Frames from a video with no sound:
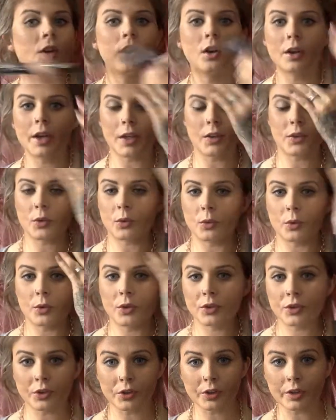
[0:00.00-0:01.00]
Okay, so
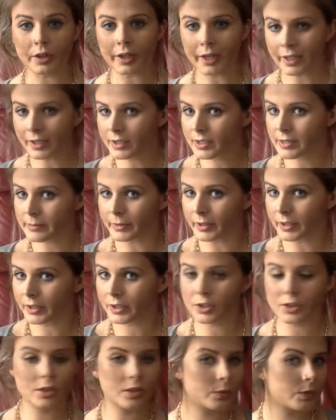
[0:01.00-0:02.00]
your next
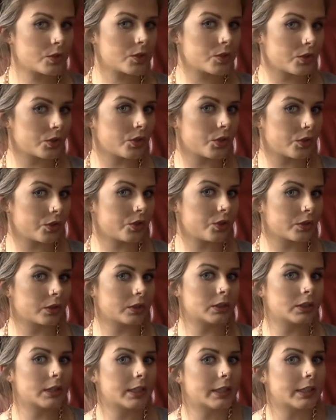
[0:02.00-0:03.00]
bit, you would do
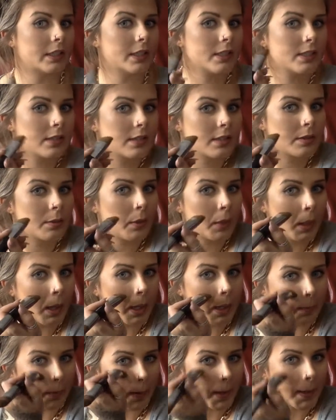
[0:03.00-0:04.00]
your light
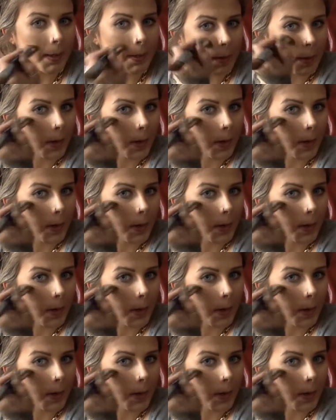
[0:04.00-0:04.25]
bit.